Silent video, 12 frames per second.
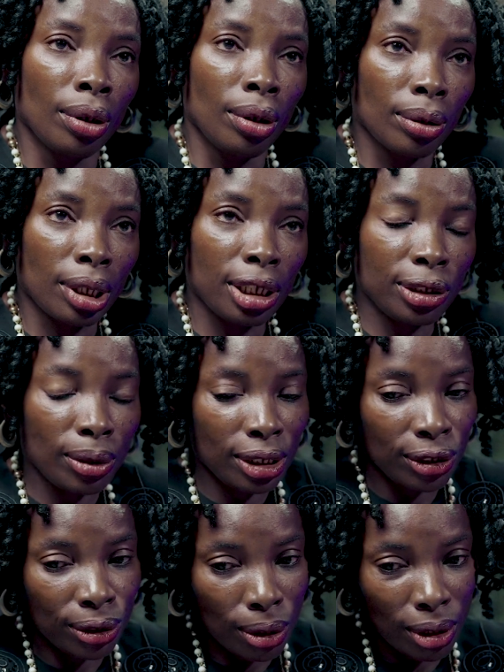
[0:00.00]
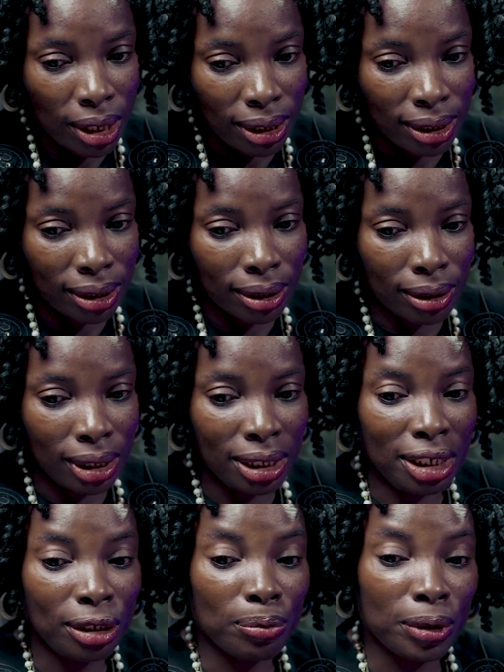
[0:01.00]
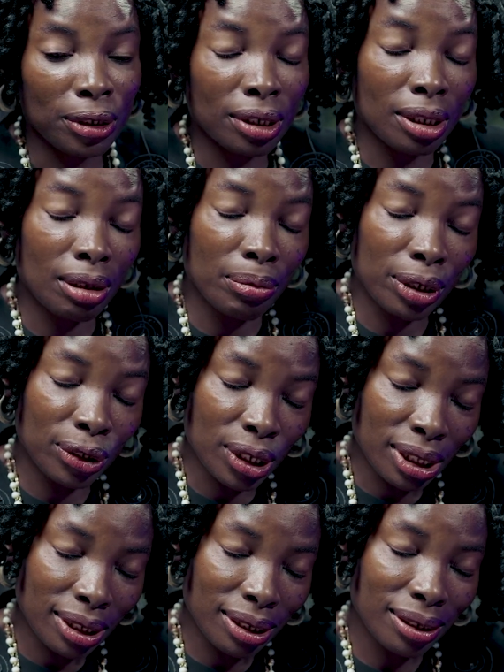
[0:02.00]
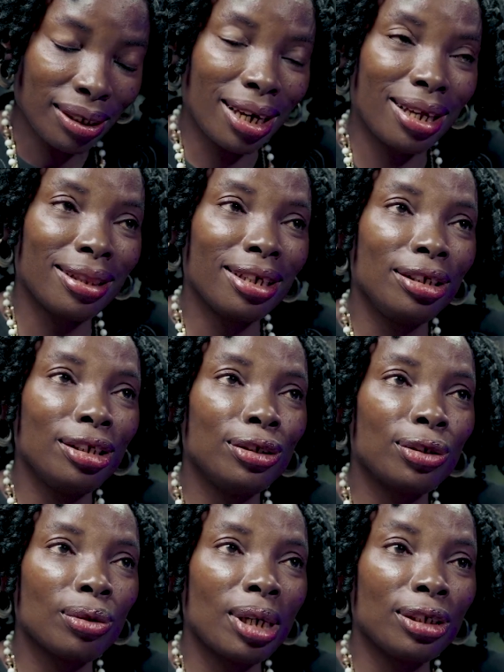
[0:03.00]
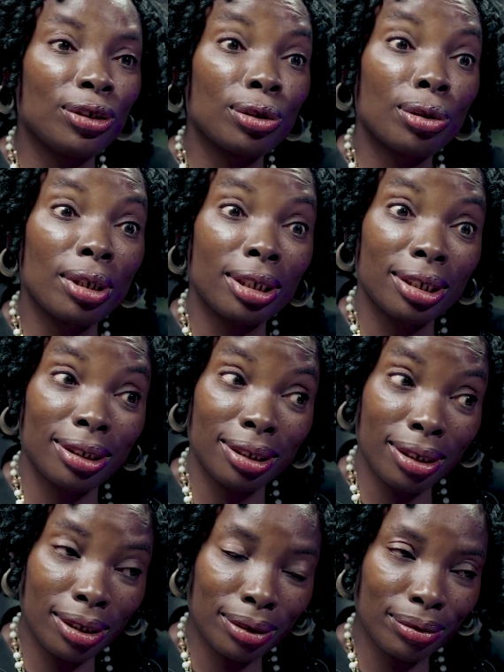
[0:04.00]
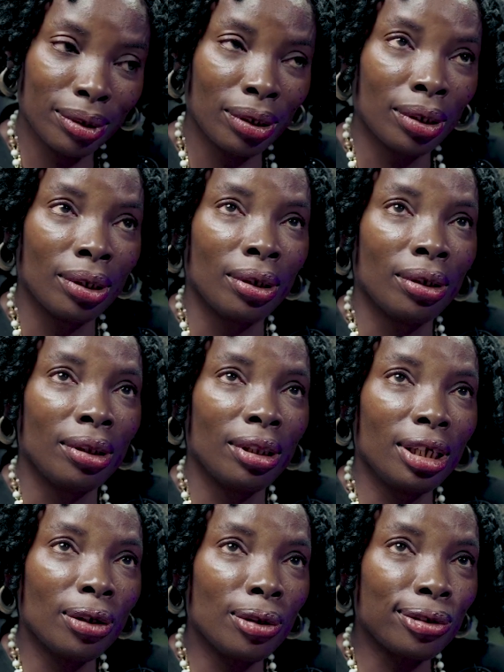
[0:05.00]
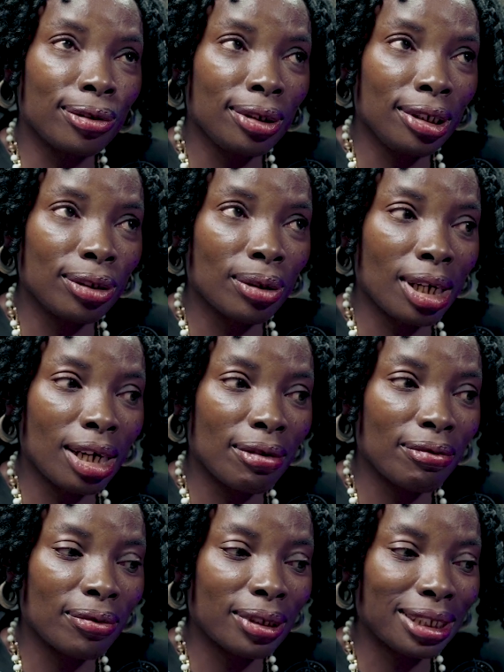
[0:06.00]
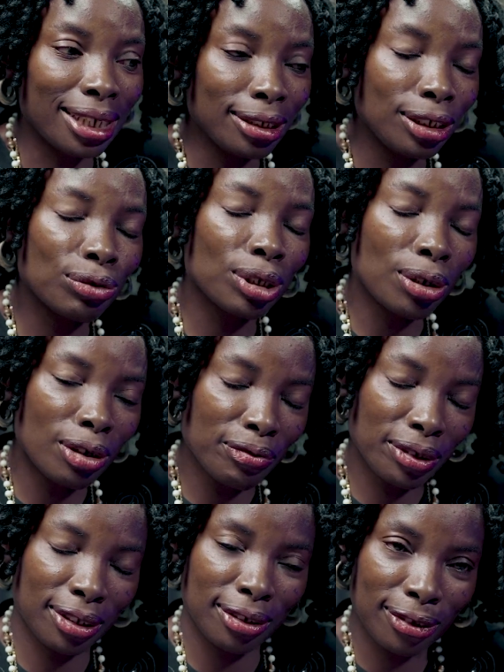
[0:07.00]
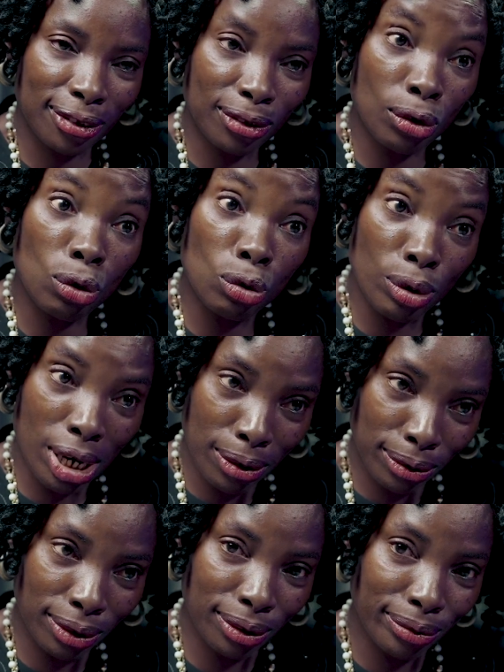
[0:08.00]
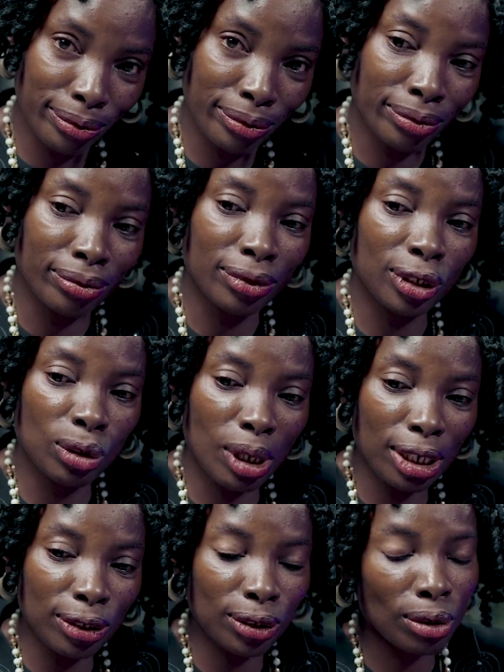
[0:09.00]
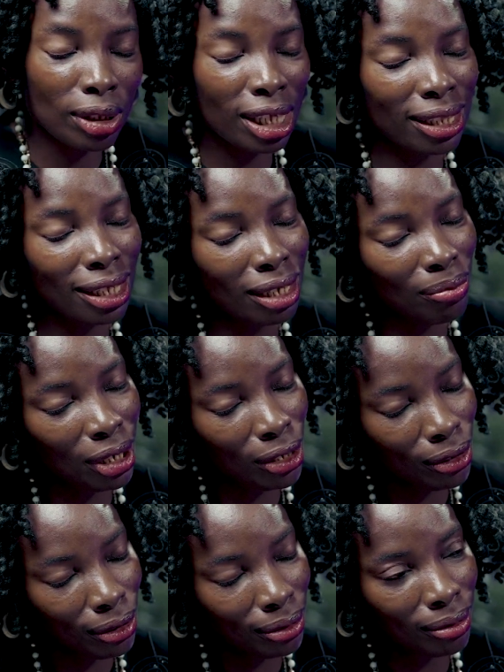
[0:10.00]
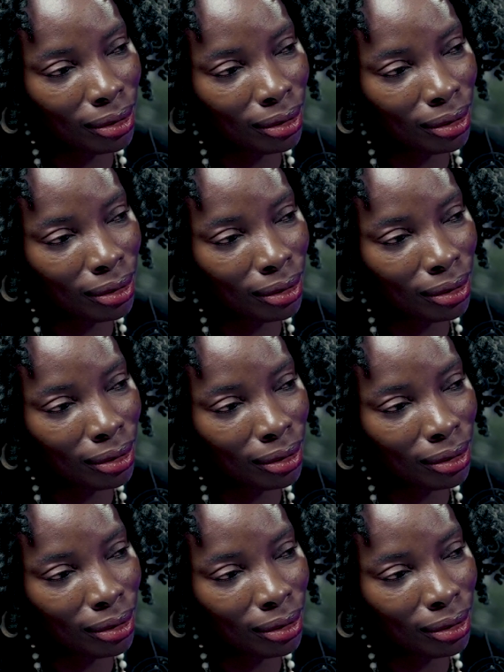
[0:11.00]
Okay, to ensure this, they need to put it on the budget and they need to ensure it is done. They also need to have sanitary officers go around to ensure that they are being